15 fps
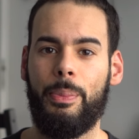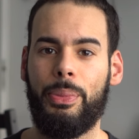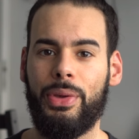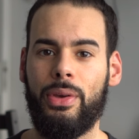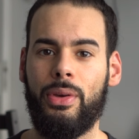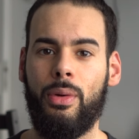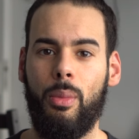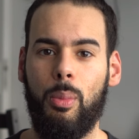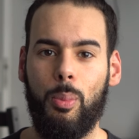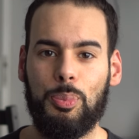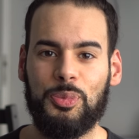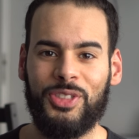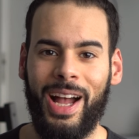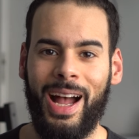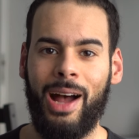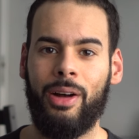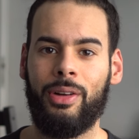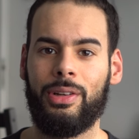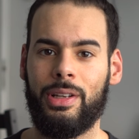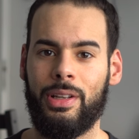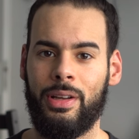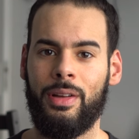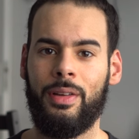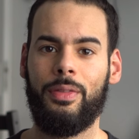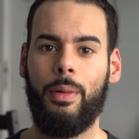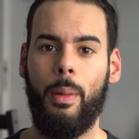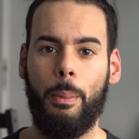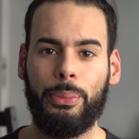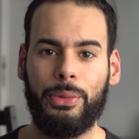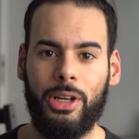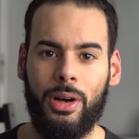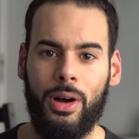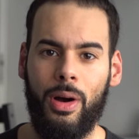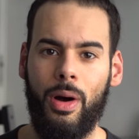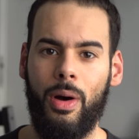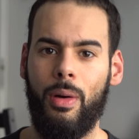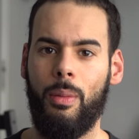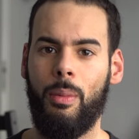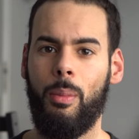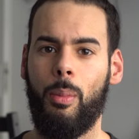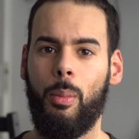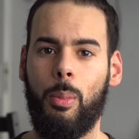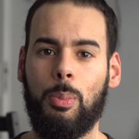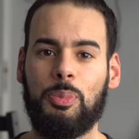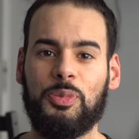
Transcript: you out of home.